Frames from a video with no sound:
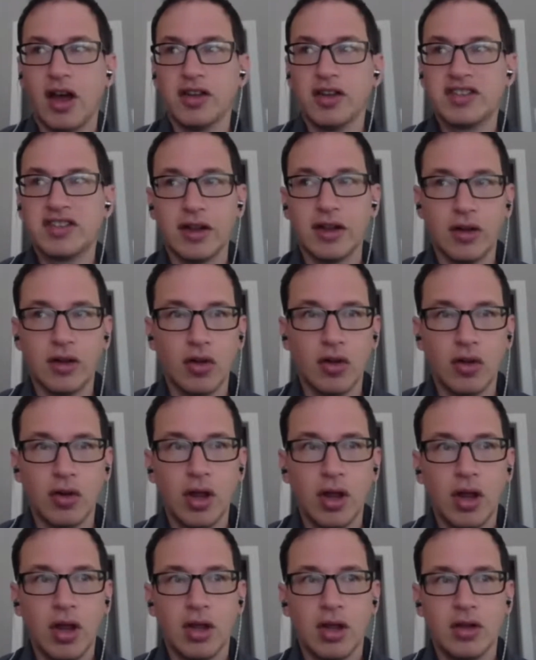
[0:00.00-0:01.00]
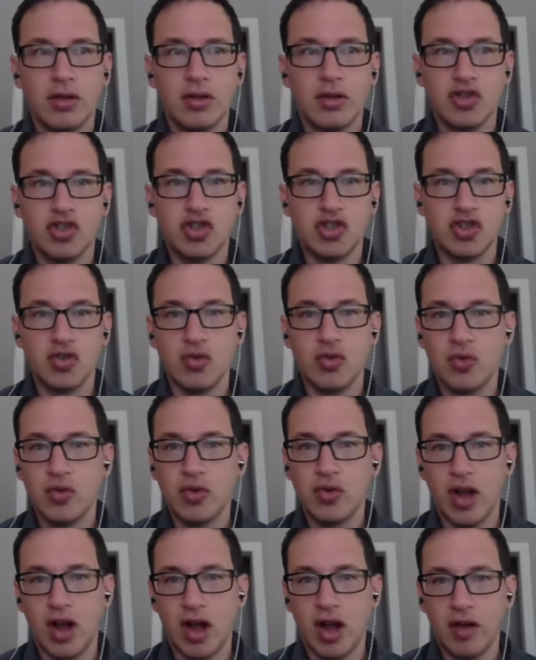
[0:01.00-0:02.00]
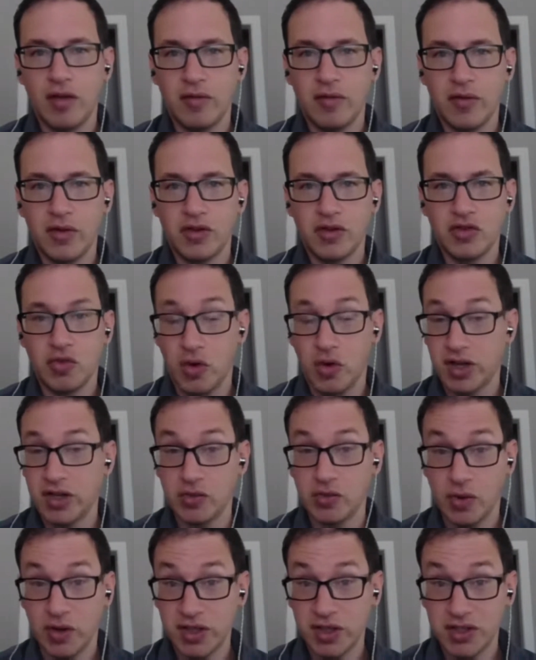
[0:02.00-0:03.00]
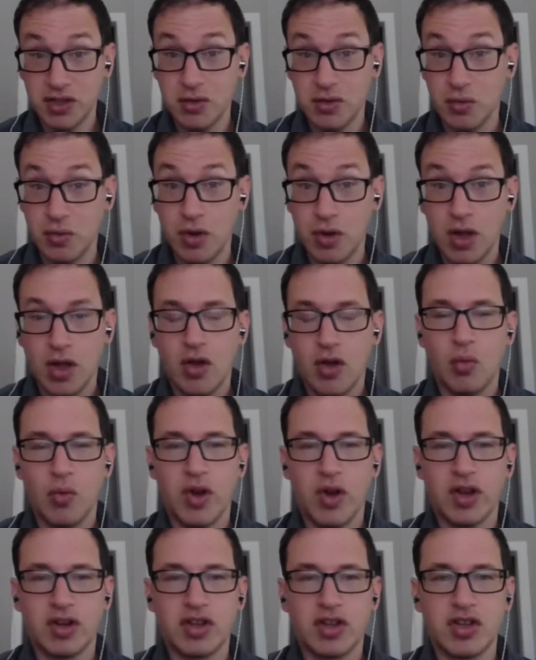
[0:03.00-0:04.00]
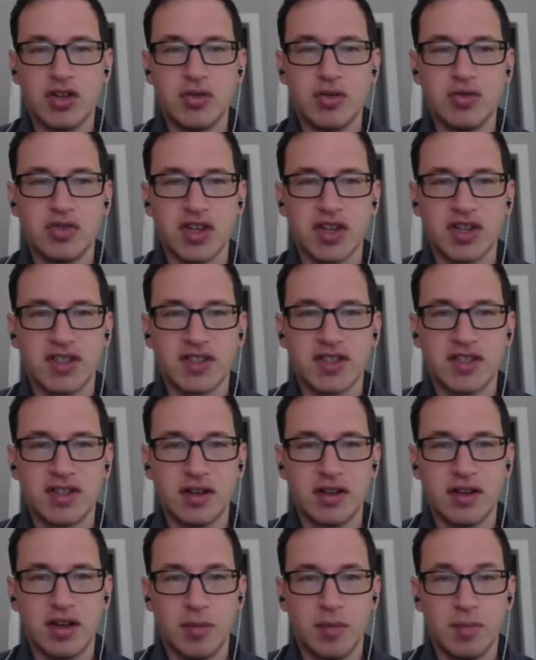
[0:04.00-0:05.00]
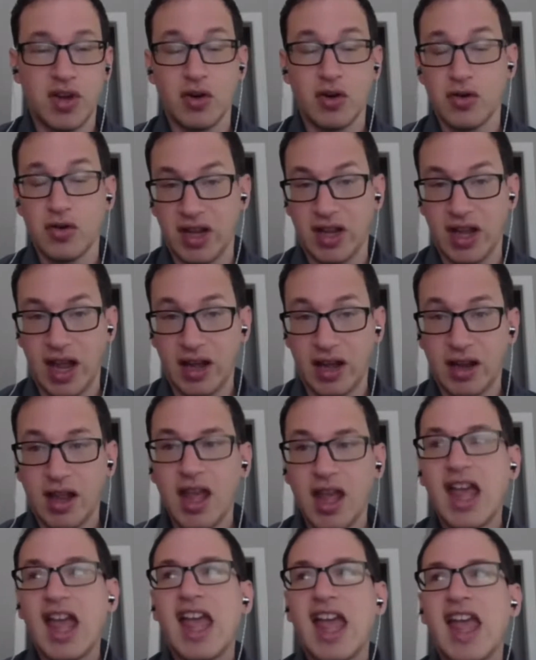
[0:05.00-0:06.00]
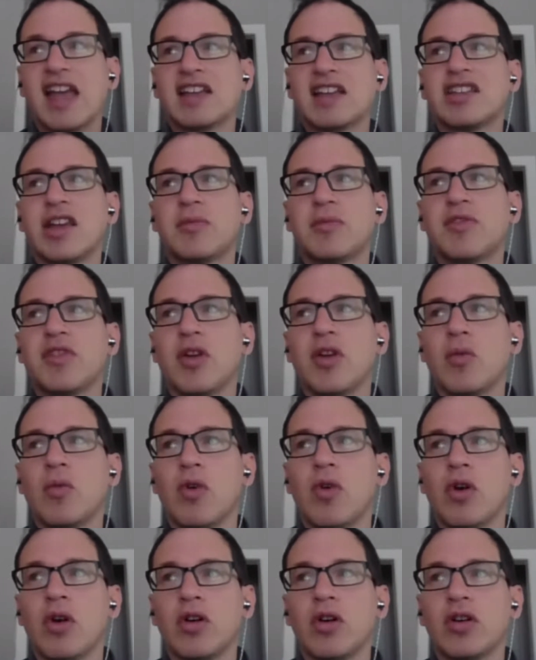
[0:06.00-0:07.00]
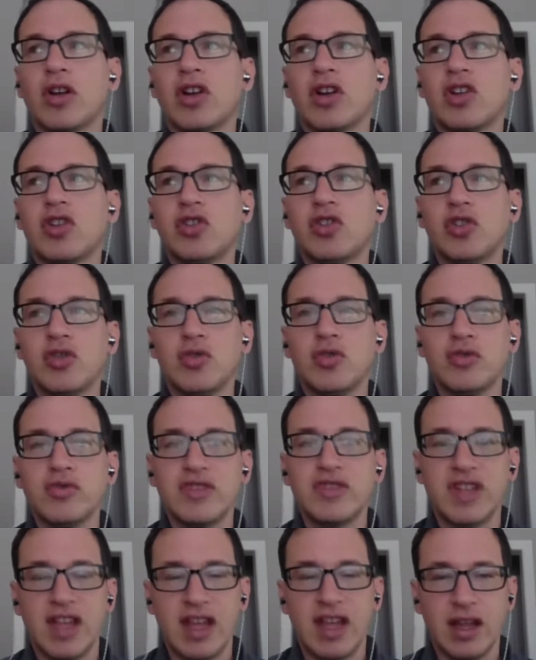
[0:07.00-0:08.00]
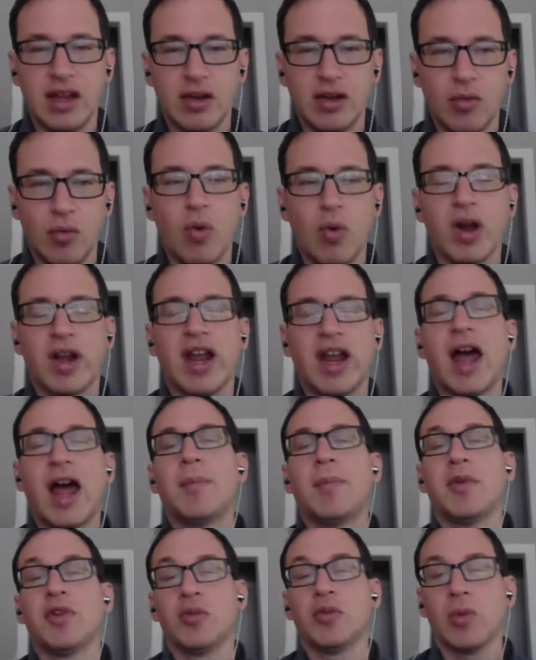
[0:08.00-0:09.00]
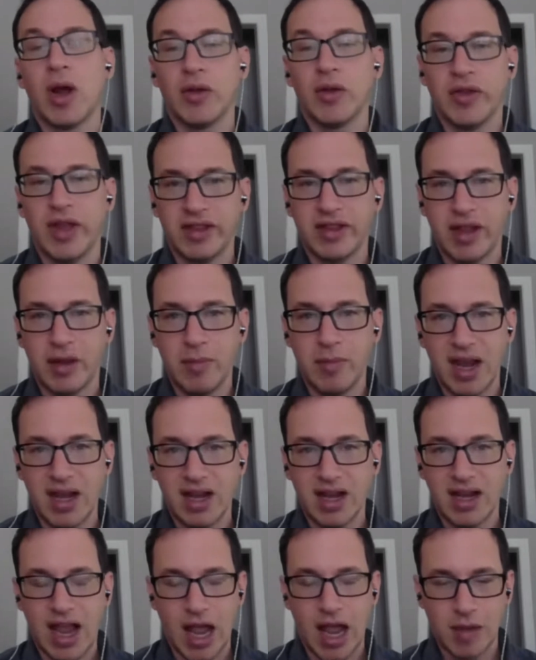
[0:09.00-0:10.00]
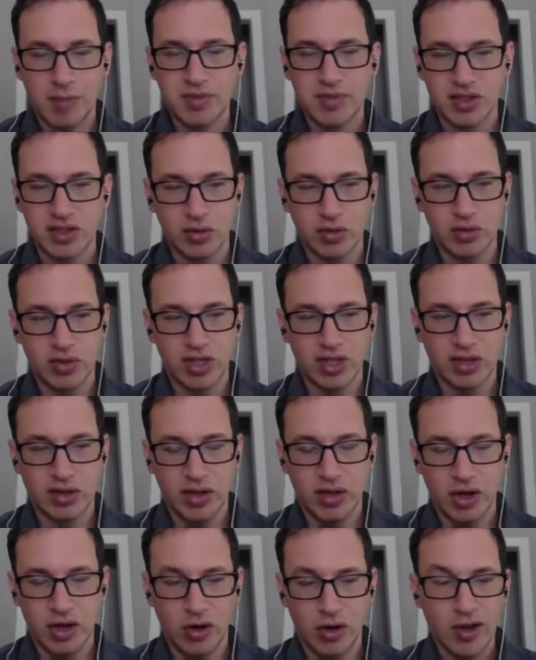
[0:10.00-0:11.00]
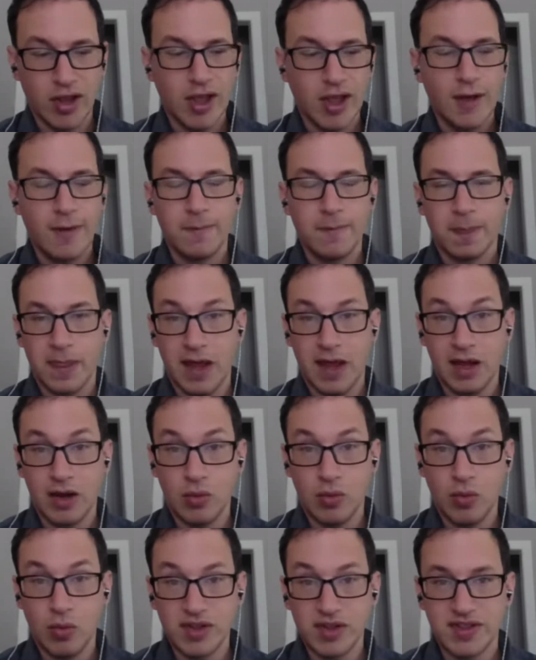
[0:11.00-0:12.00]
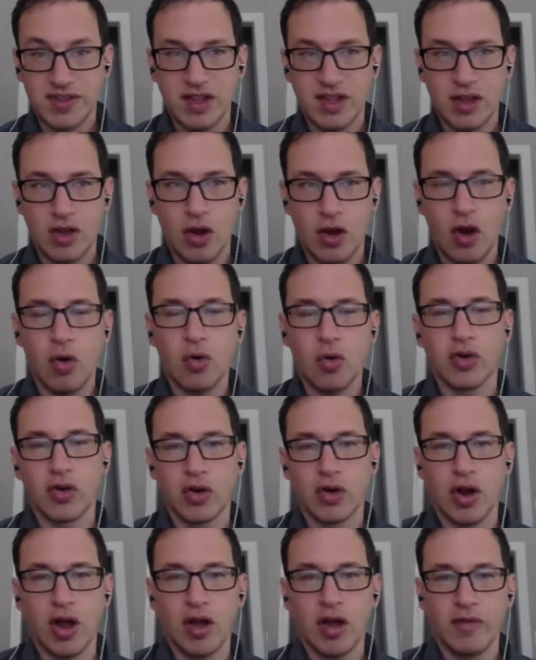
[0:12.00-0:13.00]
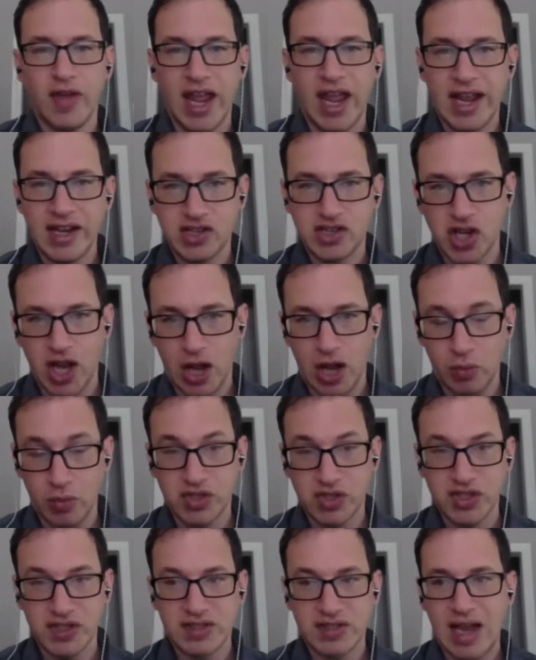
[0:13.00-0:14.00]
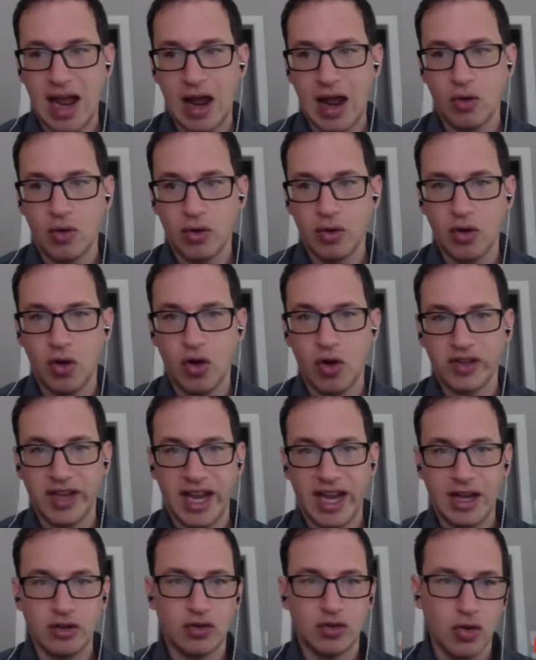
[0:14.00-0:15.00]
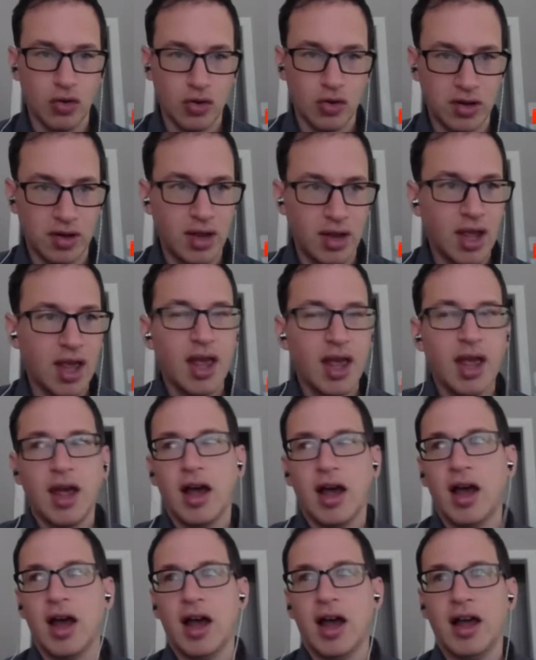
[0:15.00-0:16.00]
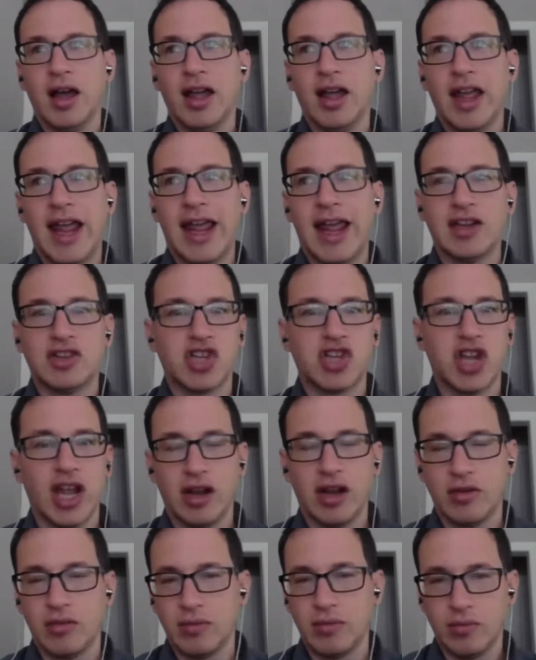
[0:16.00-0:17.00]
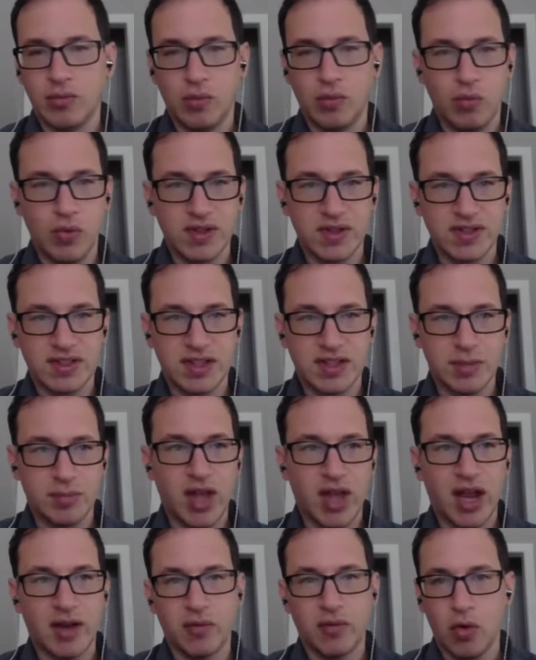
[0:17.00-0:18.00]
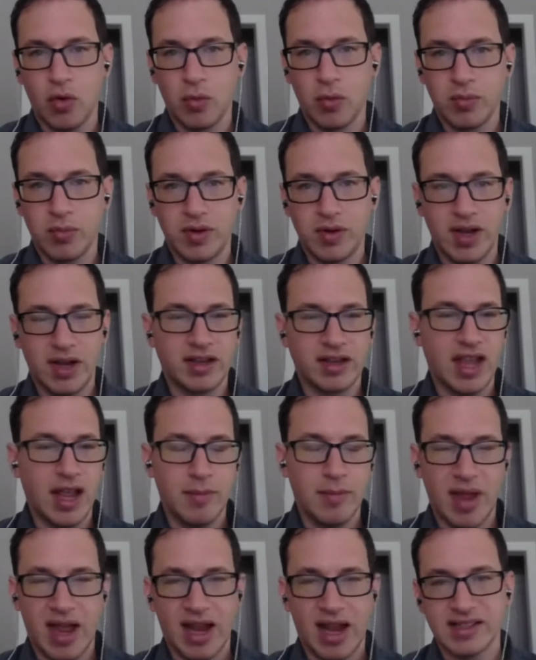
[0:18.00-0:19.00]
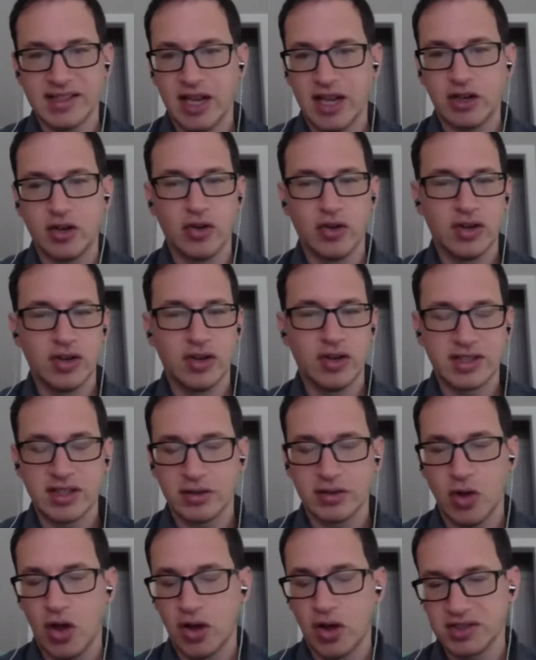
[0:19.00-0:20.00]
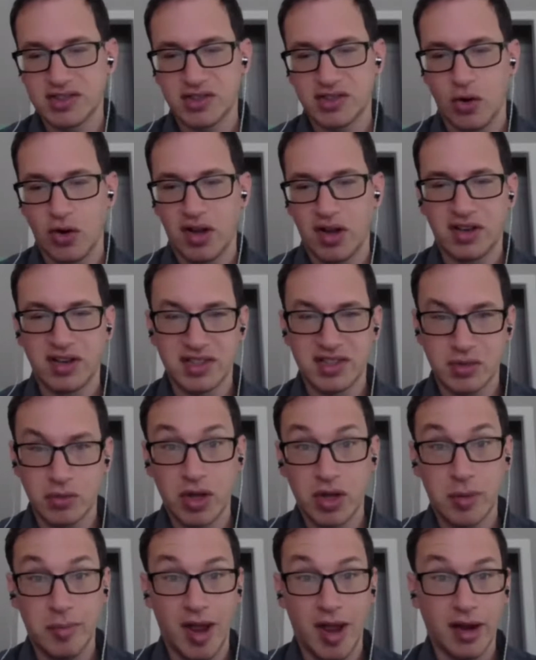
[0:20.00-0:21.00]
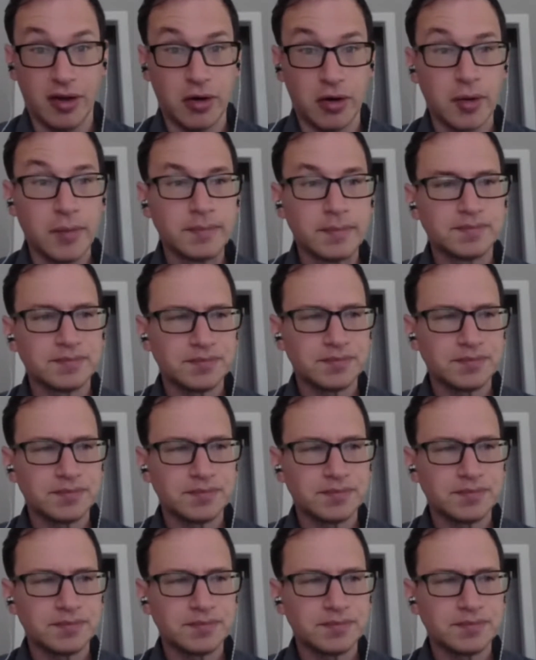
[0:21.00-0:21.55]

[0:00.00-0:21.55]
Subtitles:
until June of 2022, when Q just appeared again, except there were clues in what happened around that made it absolutely clear that it was the owner of 8chan, which is now called 8kun. 8chan was deplatformed. It came back as 8kun. It's a long story and it doesn't really matter.